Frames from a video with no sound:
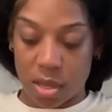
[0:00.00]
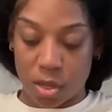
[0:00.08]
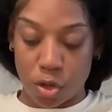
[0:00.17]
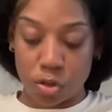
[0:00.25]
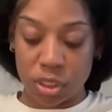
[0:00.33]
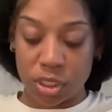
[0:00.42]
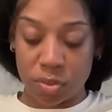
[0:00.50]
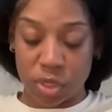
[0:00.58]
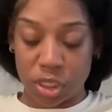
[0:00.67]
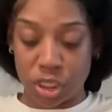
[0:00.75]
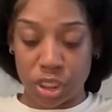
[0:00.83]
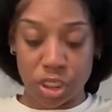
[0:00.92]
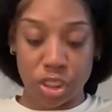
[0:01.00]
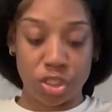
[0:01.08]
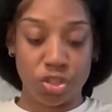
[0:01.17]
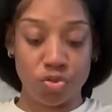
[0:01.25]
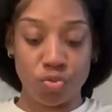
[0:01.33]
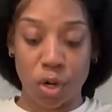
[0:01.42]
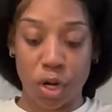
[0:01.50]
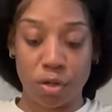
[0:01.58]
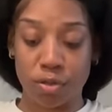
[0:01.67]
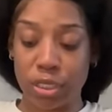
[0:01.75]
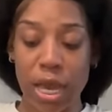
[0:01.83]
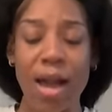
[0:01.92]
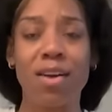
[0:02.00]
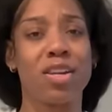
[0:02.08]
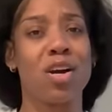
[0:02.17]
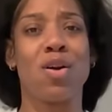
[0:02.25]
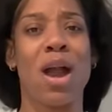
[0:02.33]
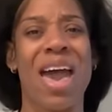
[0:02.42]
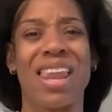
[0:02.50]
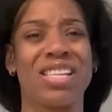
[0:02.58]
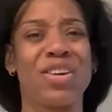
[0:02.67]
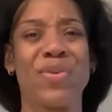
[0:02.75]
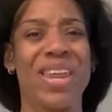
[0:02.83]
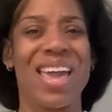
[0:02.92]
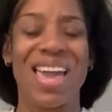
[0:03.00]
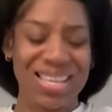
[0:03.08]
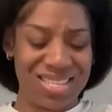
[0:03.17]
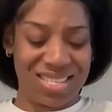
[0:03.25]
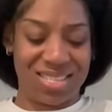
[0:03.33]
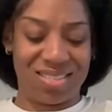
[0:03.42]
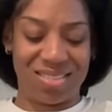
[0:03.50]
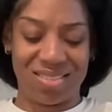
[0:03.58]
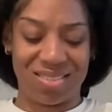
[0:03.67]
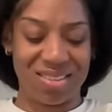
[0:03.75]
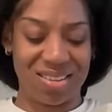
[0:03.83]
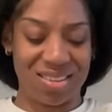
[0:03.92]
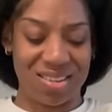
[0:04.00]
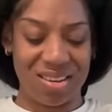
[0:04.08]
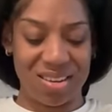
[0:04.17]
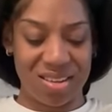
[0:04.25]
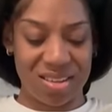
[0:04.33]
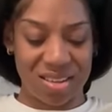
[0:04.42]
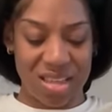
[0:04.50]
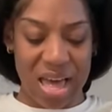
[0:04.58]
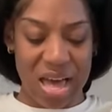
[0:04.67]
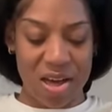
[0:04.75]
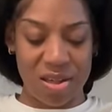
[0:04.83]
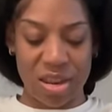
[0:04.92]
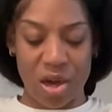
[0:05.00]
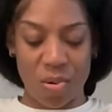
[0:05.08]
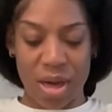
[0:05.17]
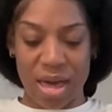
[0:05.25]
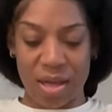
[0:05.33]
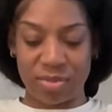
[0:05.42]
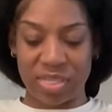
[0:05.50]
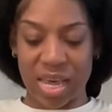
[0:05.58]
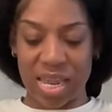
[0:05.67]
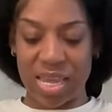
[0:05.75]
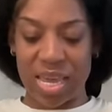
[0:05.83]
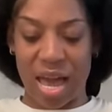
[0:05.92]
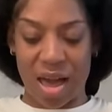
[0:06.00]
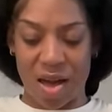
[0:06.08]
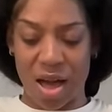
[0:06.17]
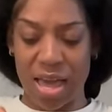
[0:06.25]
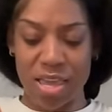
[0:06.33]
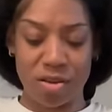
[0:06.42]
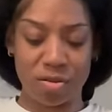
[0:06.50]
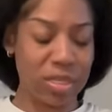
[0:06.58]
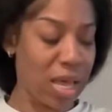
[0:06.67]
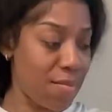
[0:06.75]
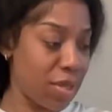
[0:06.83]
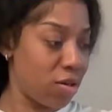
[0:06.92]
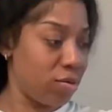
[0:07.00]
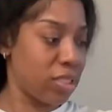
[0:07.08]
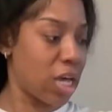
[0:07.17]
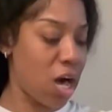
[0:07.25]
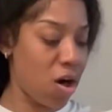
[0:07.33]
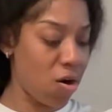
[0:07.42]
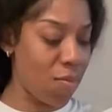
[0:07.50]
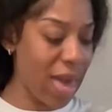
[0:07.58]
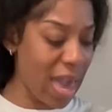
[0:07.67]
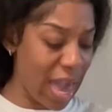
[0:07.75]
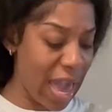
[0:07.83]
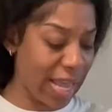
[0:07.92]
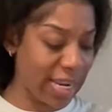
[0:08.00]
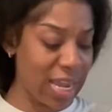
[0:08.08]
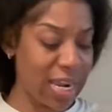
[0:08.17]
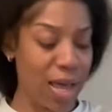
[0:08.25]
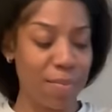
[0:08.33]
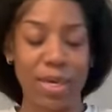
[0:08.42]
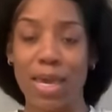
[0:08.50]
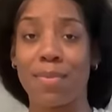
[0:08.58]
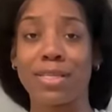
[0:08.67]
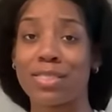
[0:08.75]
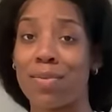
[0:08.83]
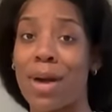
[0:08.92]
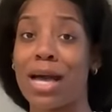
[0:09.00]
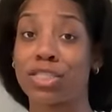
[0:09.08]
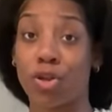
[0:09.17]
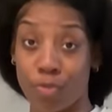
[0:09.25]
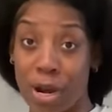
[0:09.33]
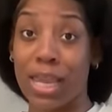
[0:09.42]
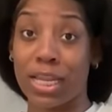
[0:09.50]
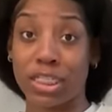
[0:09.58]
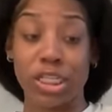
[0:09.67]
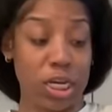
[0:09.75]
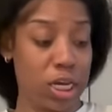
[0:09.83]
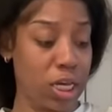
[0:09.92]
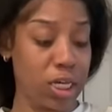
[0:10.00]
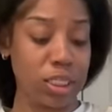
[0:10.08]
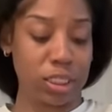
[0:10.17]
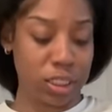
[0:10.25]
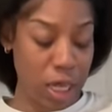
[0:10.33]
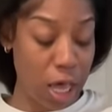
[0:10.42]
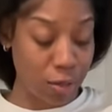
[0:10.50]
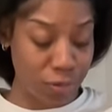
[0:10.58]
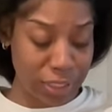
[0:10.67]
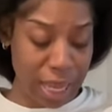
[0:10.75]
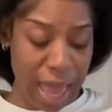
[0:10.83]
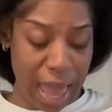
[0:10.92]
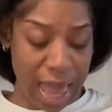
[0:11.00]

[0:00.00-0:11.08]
Use as much cheese as you want. Y'all know how to do this. I don't know why I'm telling y'all. I'm going to use the whole bag. Then I'm going to give you some mozzarella cheese. Okay.